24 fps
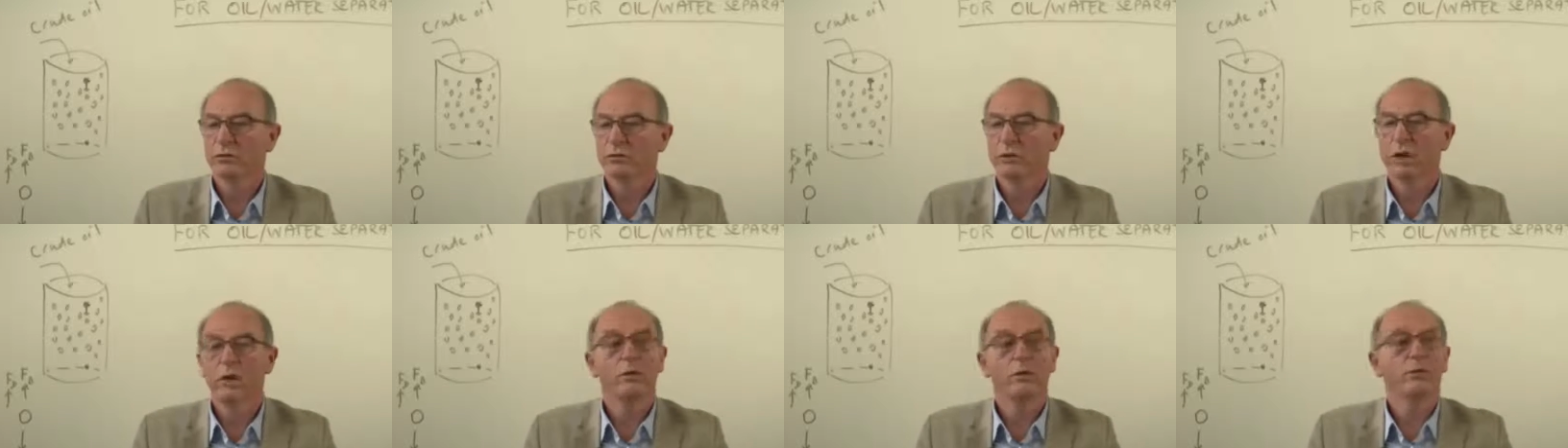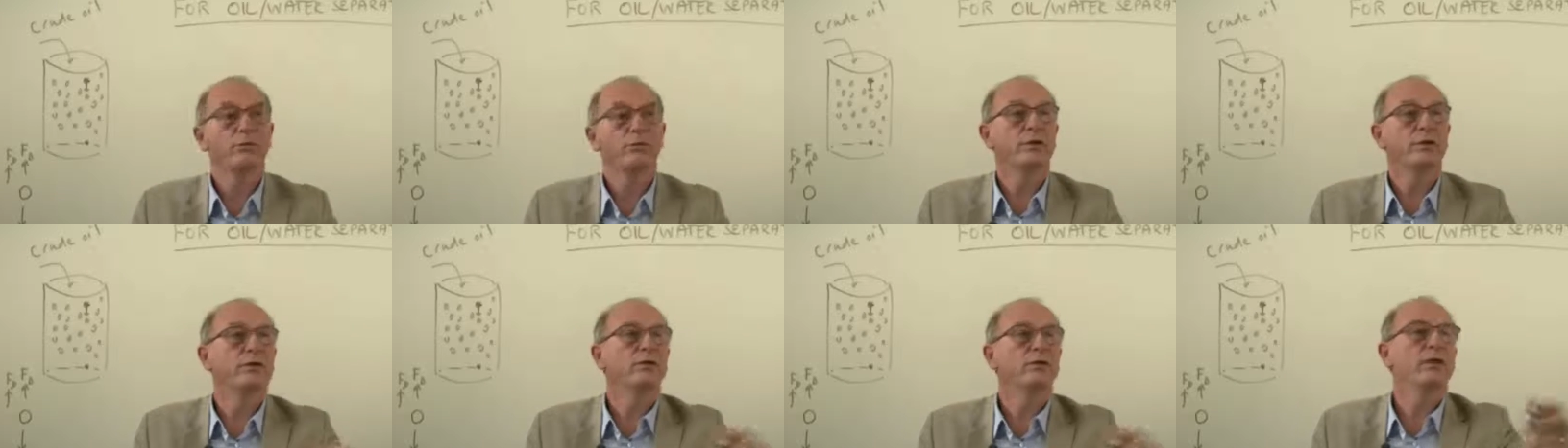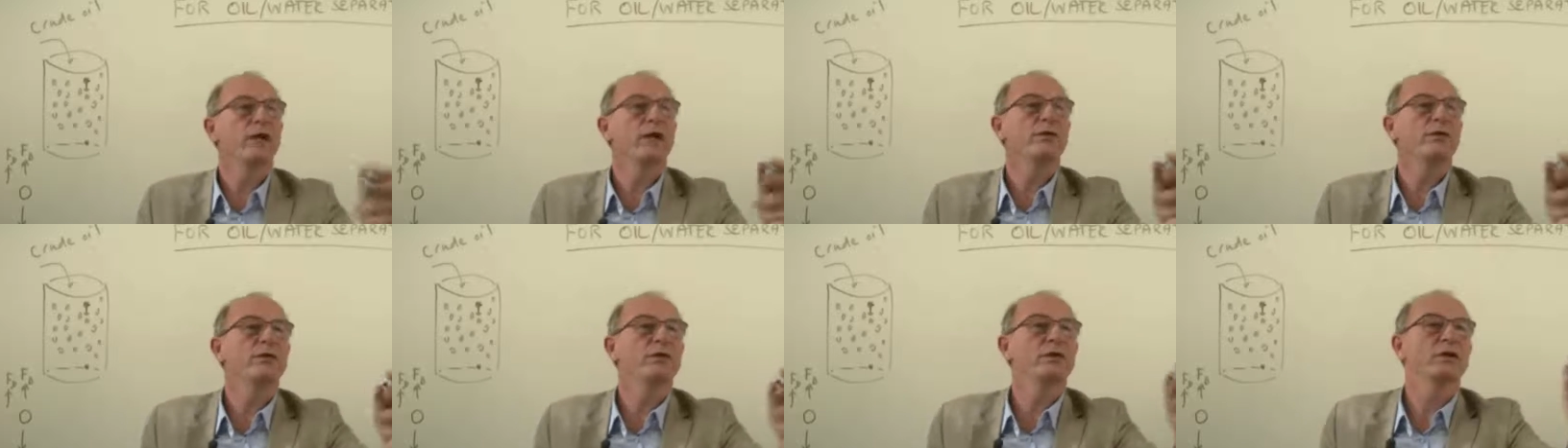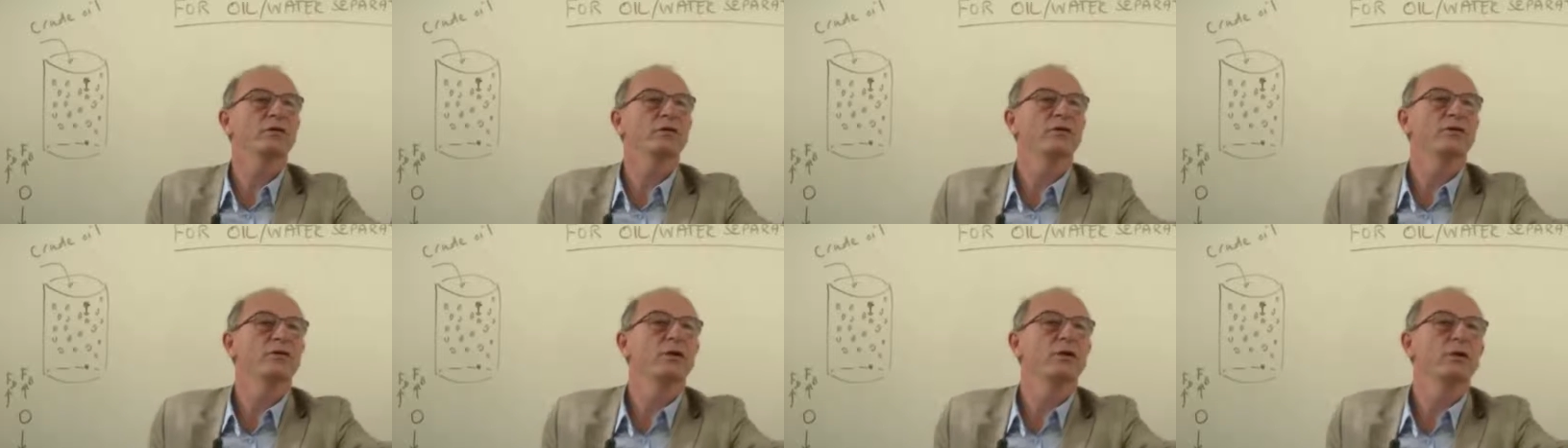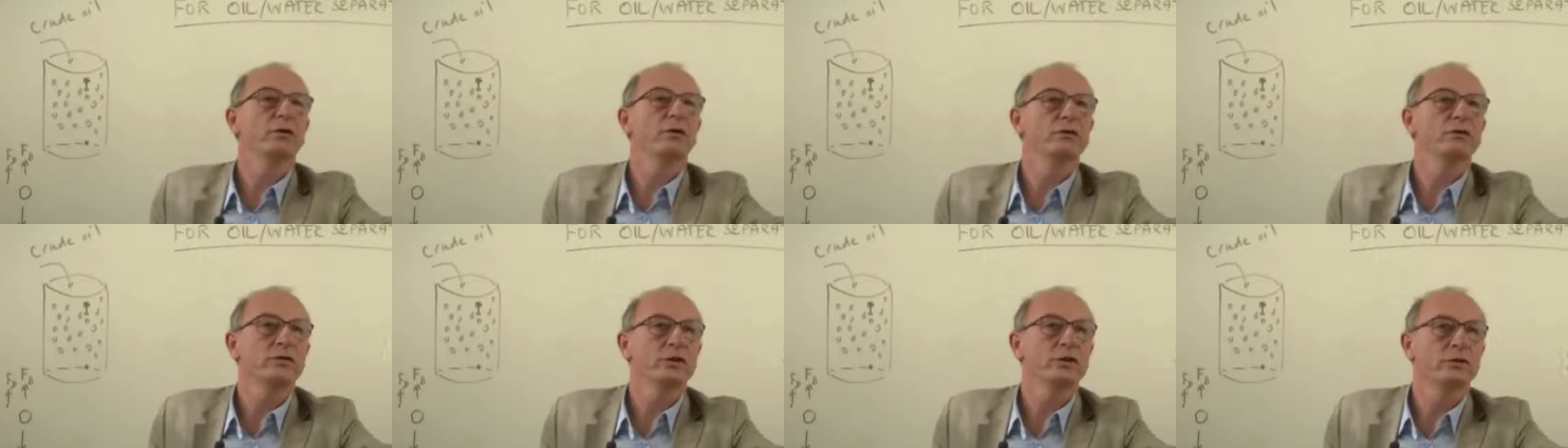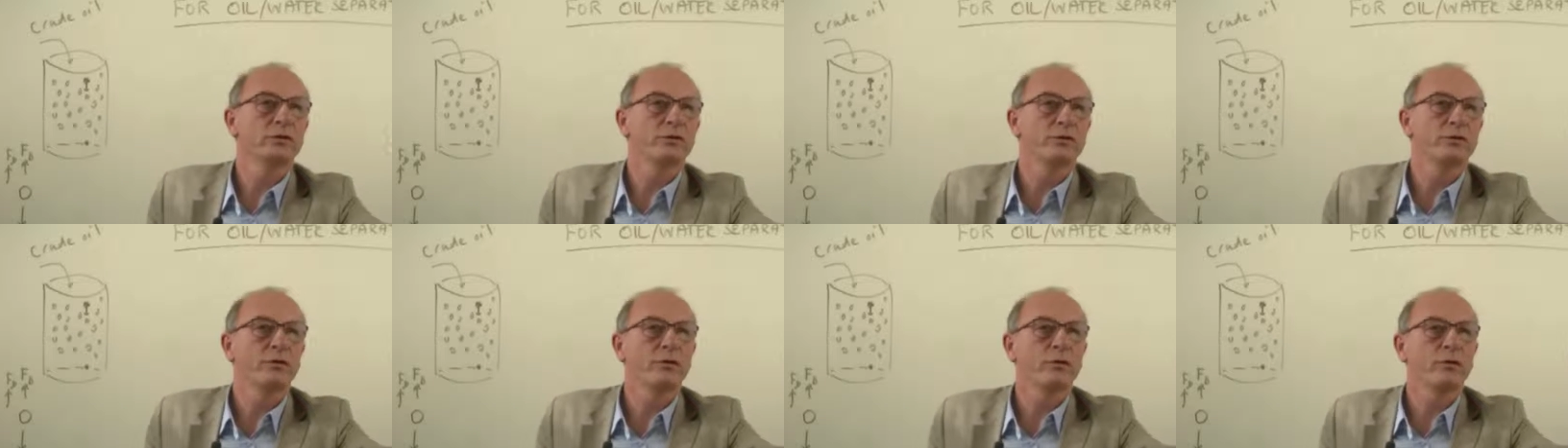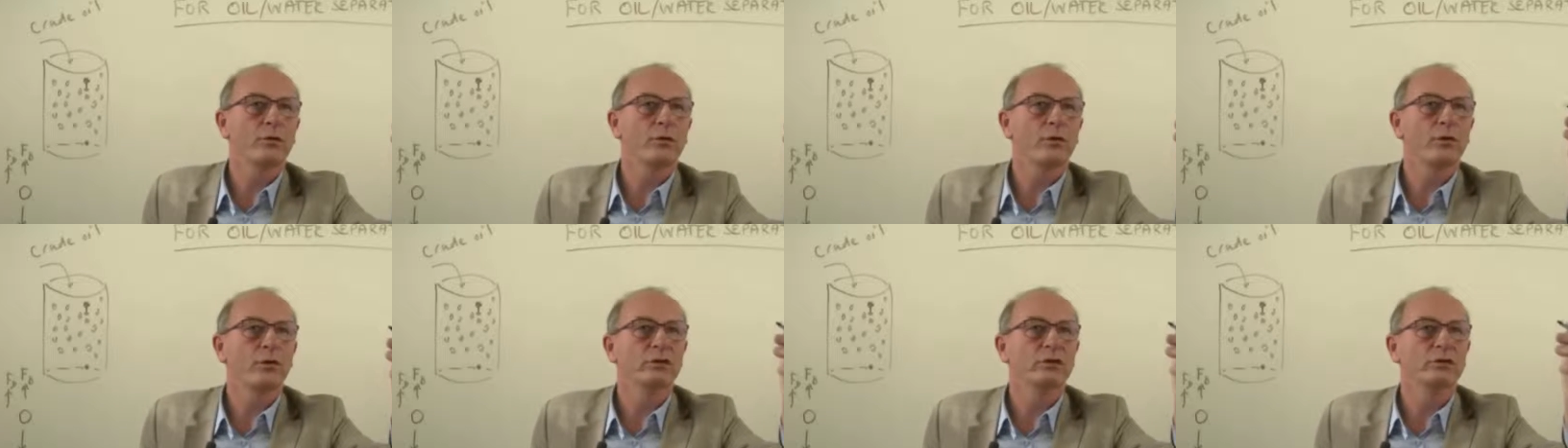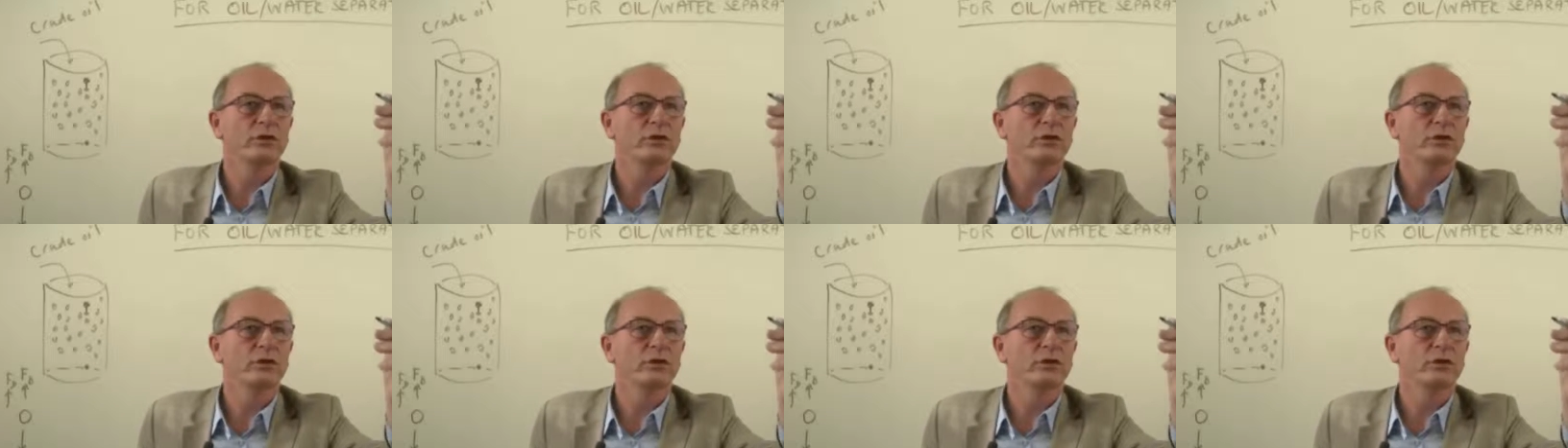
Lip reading: Well, the gravity force is of course